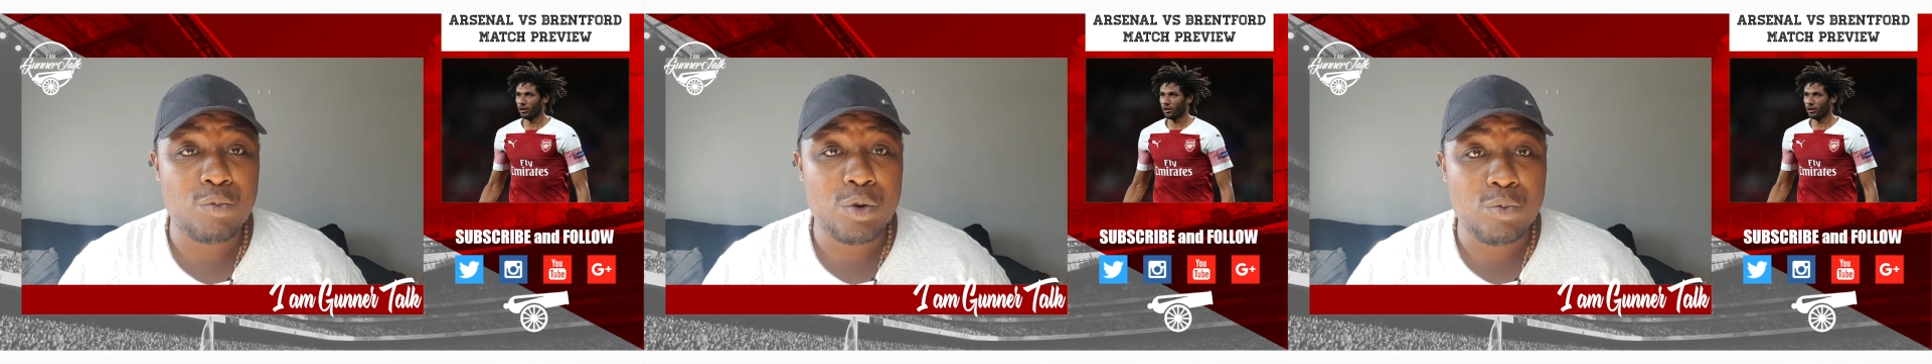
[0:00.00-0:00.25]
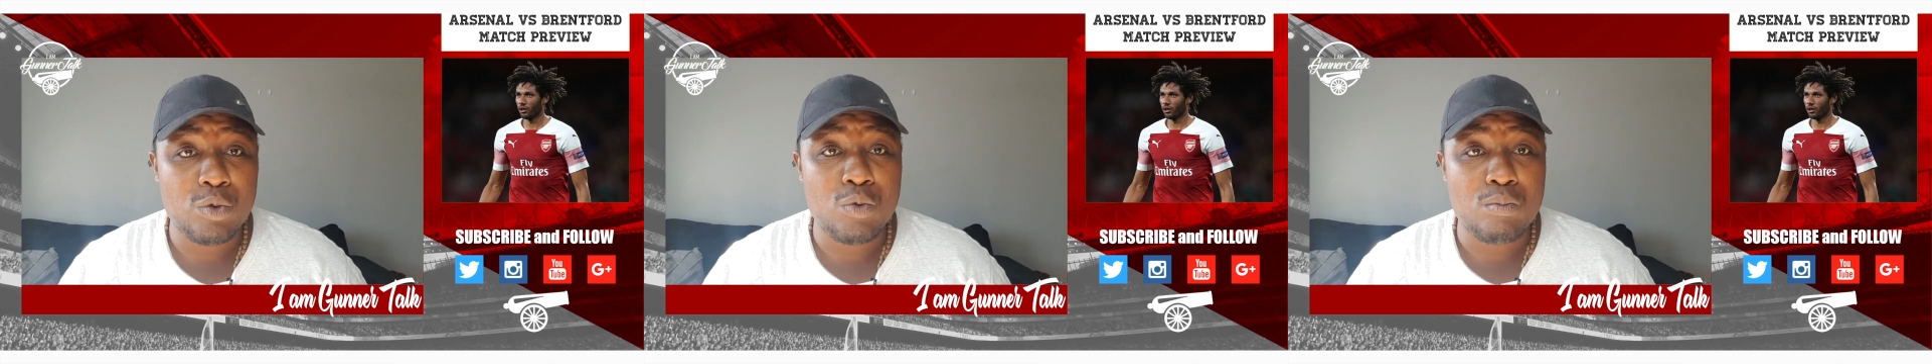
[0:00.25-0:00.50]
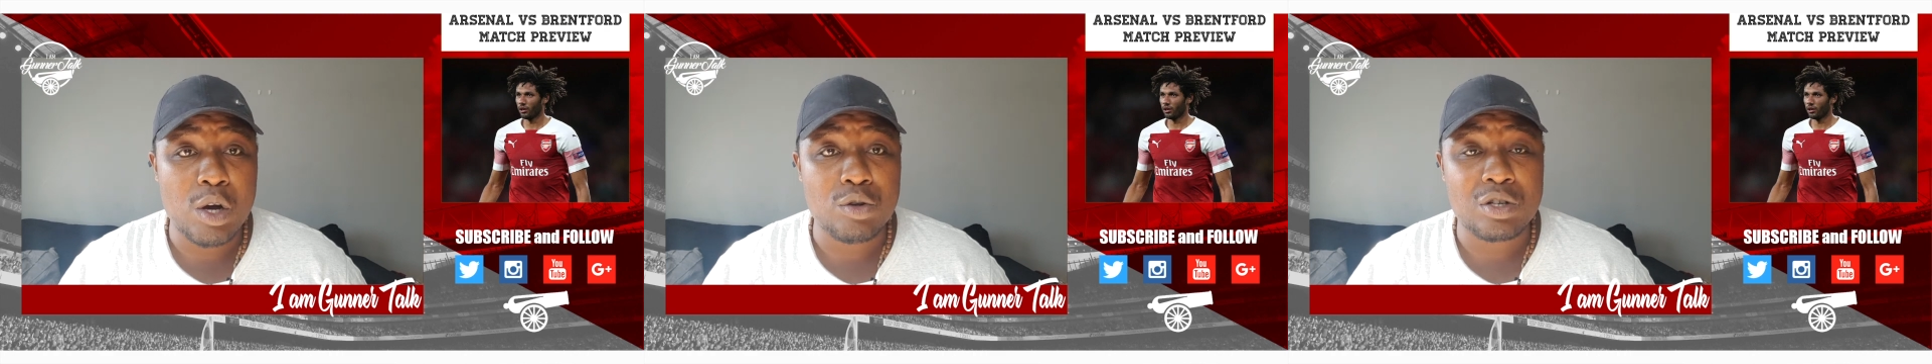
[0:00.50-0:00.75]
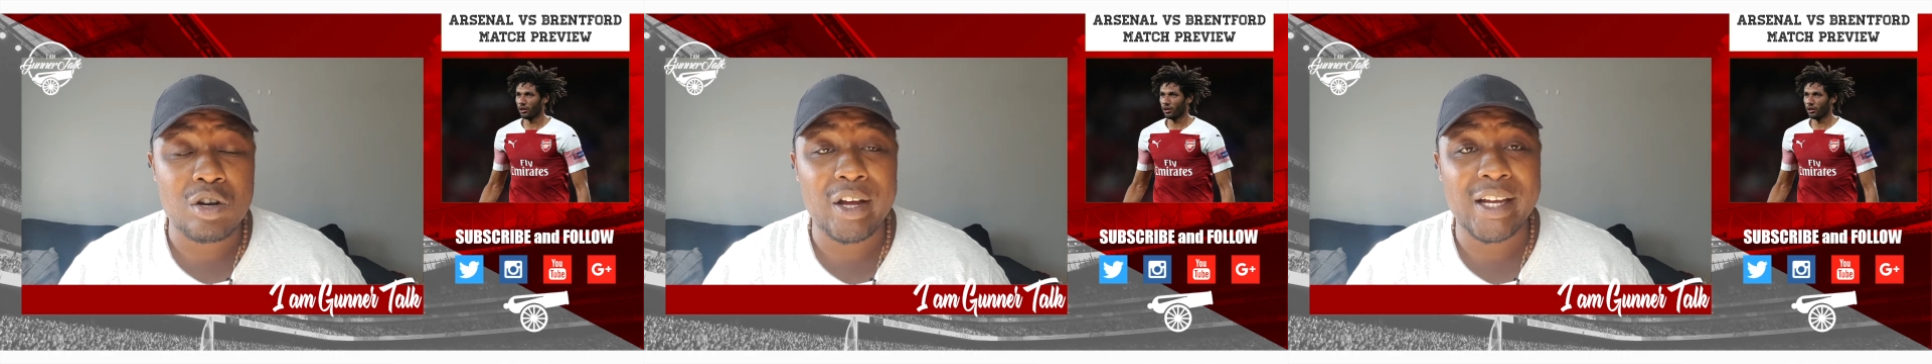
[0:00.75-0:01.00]
we will
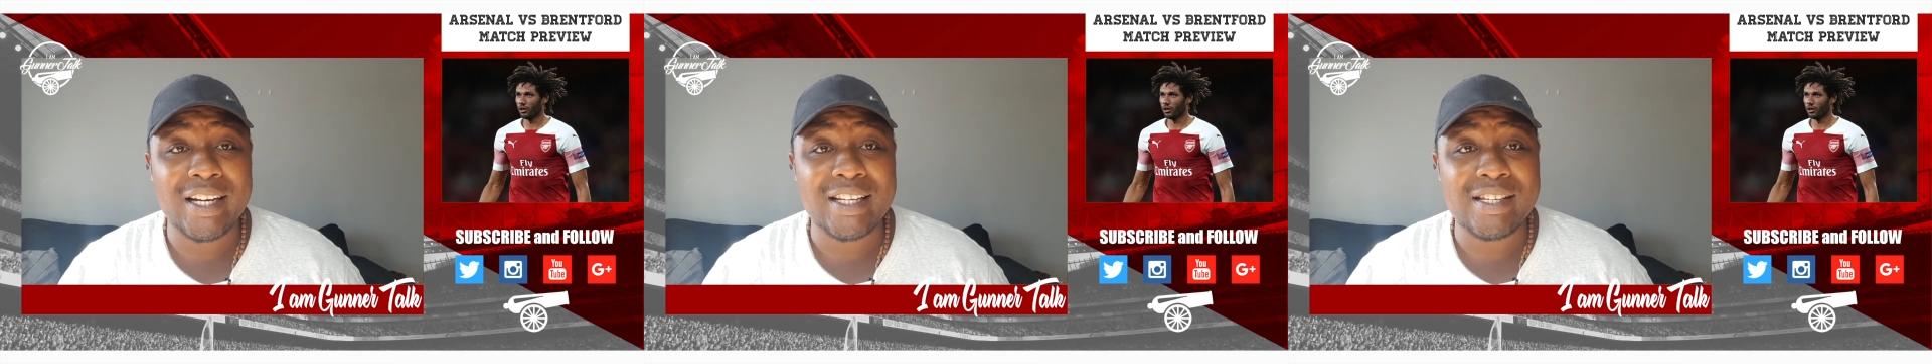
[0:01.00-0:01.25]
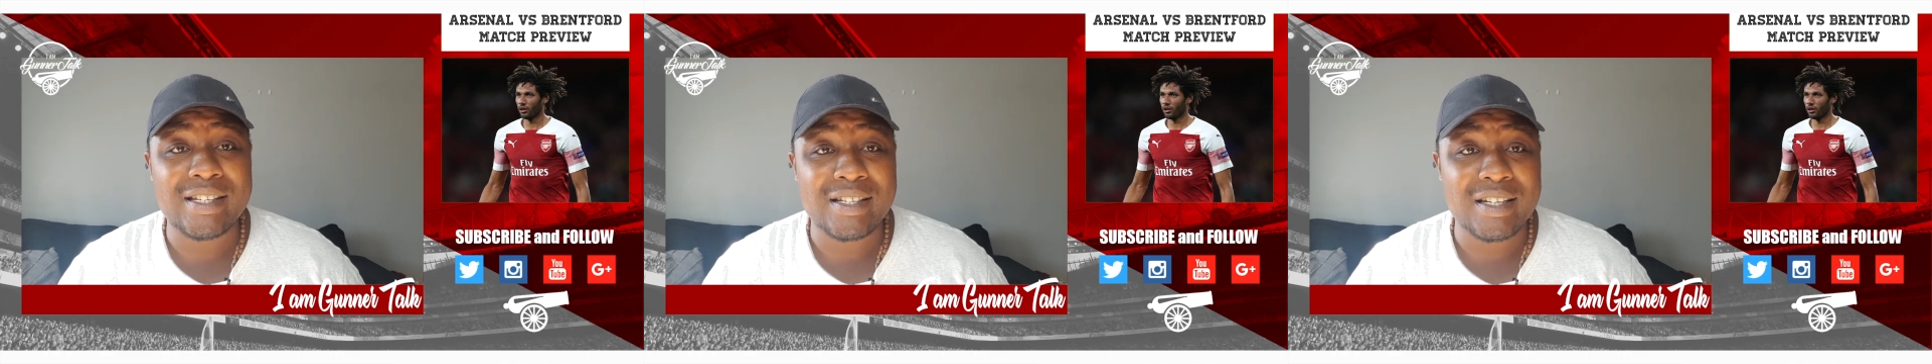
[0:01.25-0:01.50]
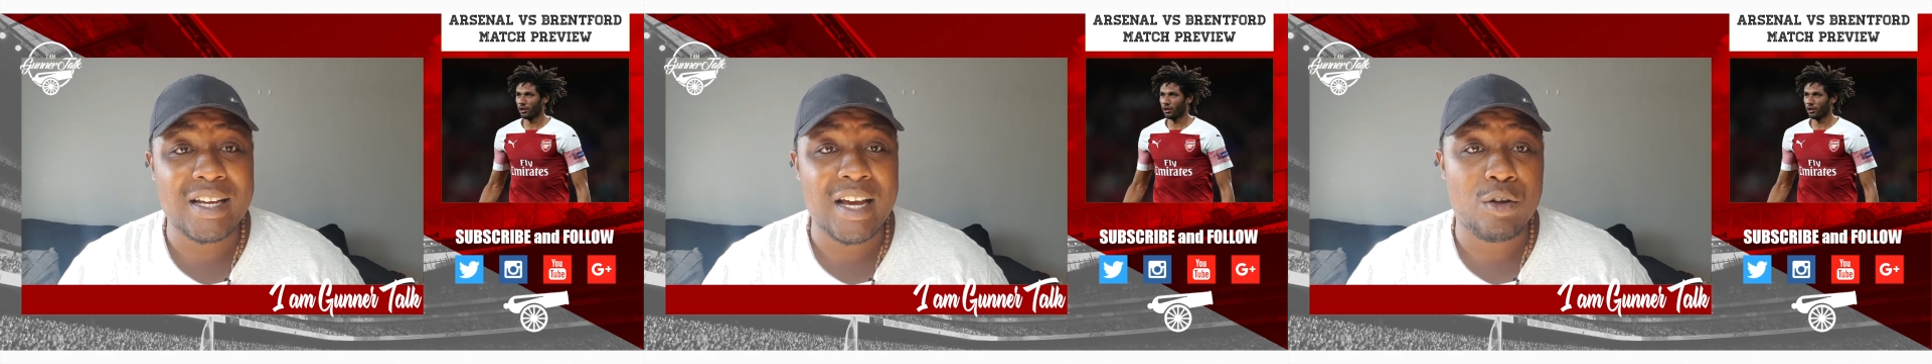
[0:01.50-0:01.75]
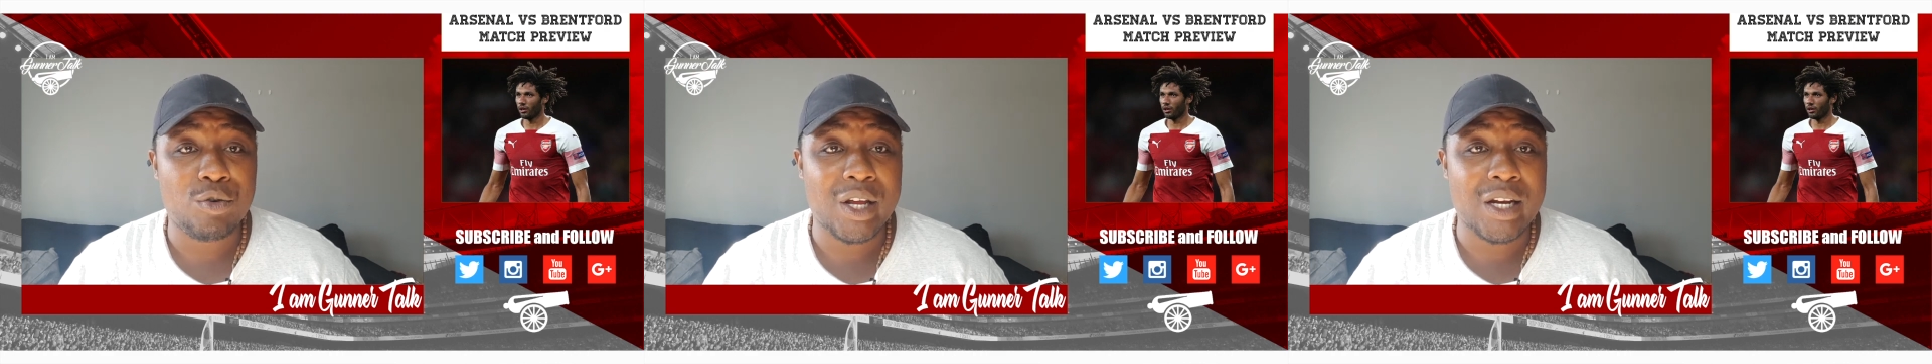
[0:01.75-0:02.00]
most likely see
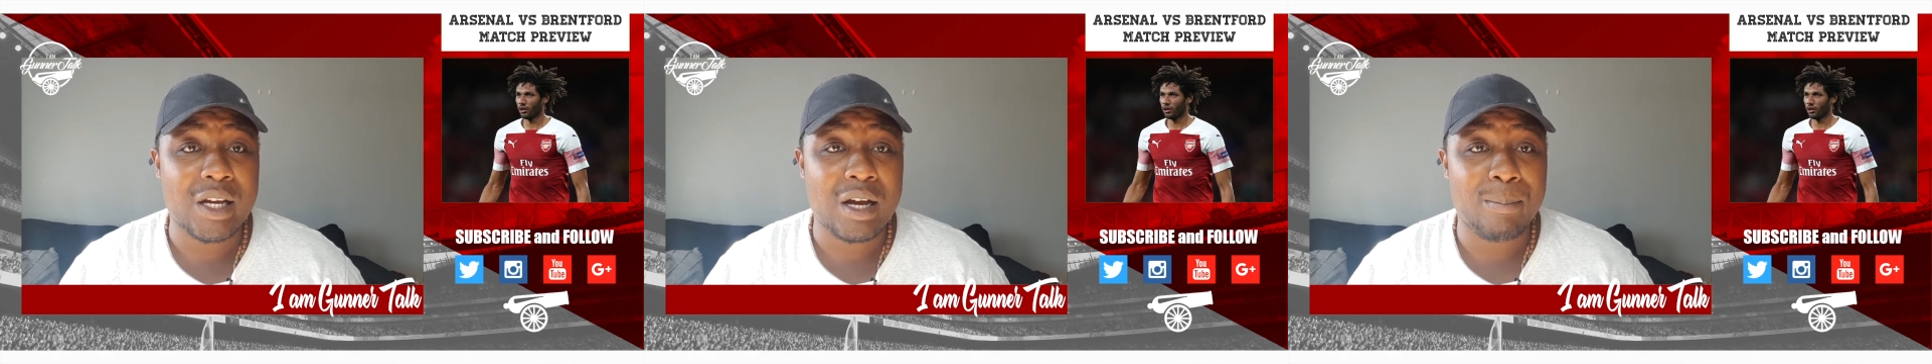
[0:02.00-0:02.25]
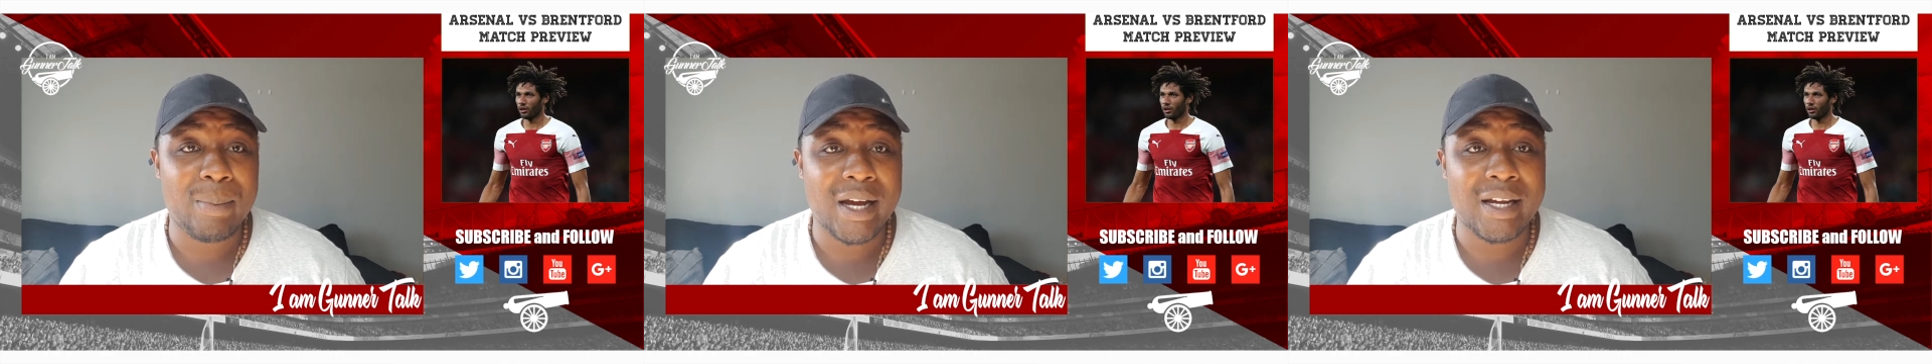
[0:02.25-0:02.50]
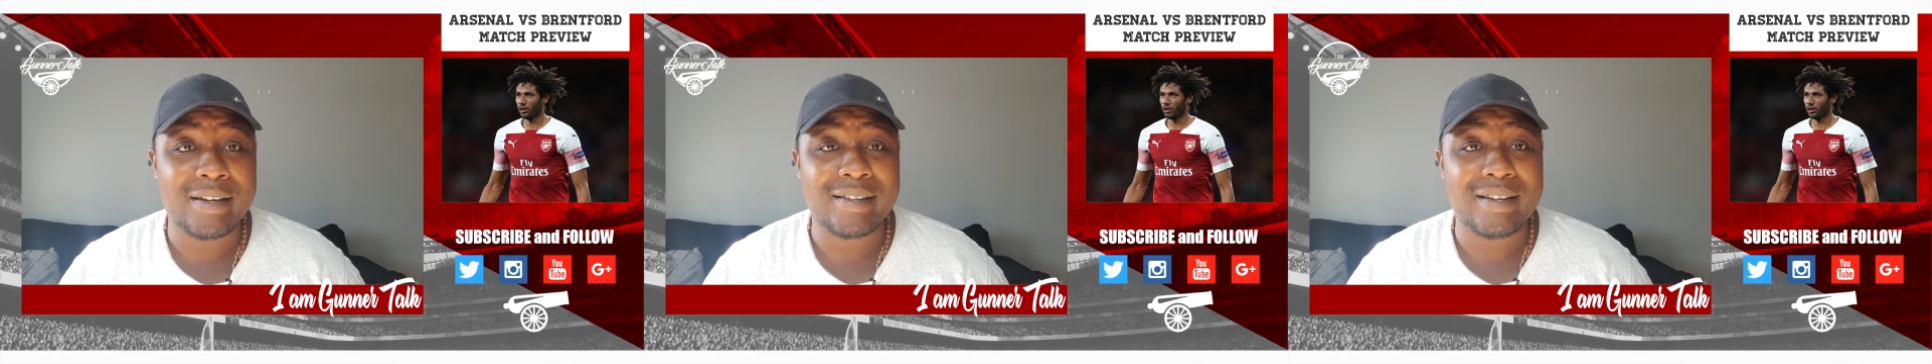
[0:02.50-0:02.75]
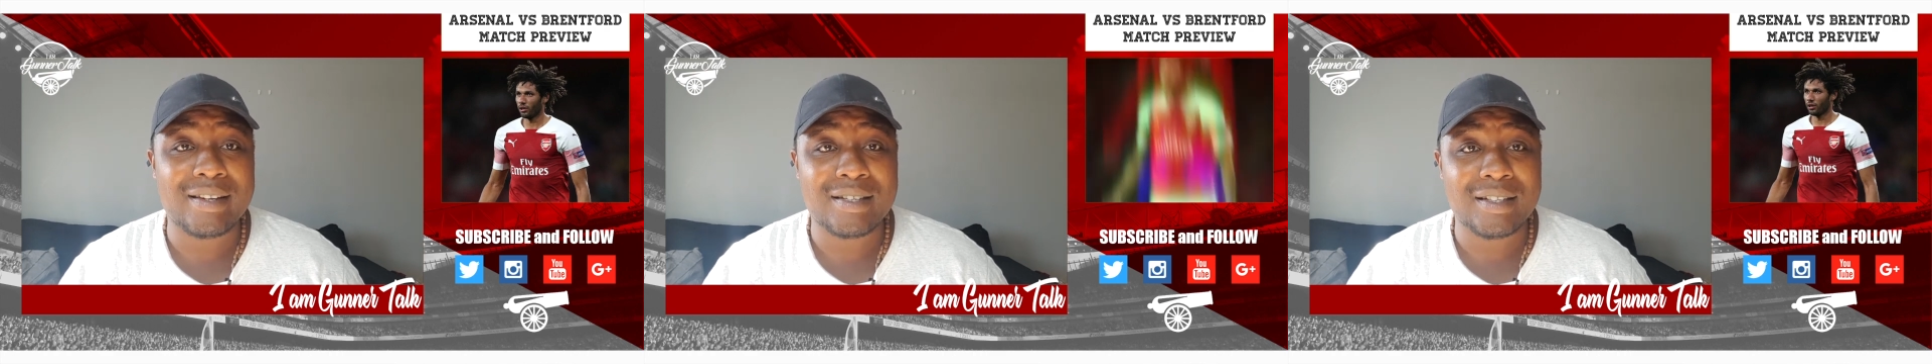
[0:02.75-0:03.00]
El Neni come back
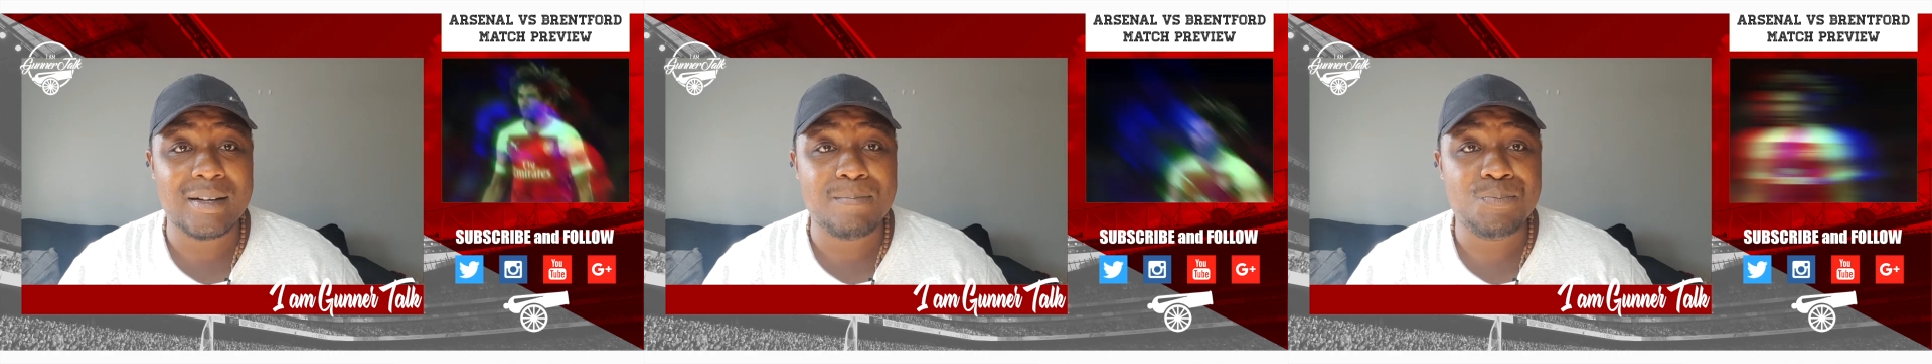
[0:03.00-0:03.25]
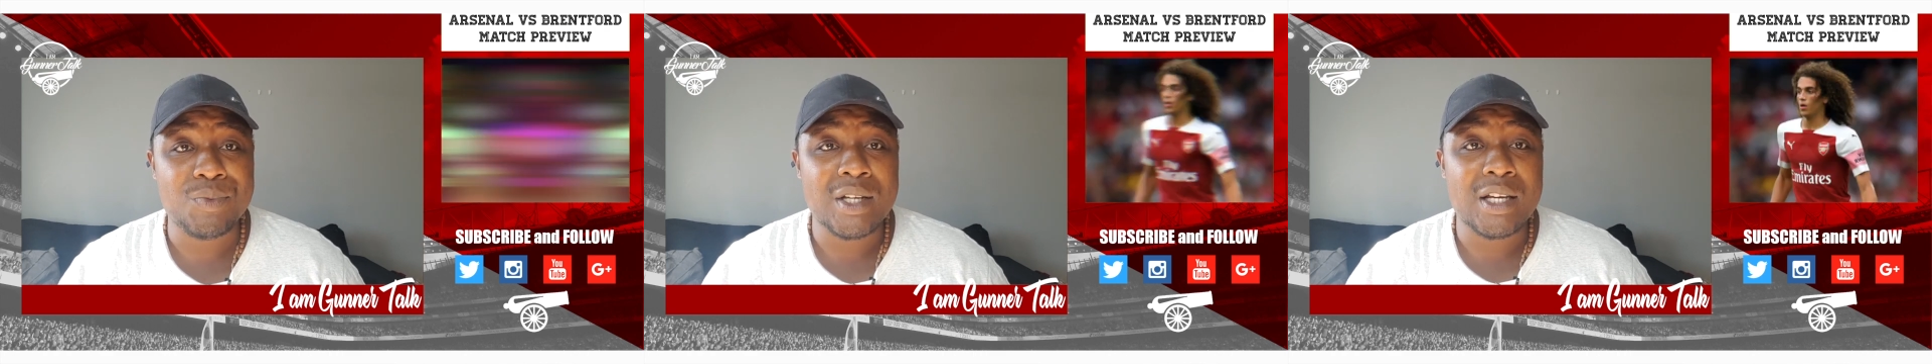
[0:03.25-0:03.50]
into the team.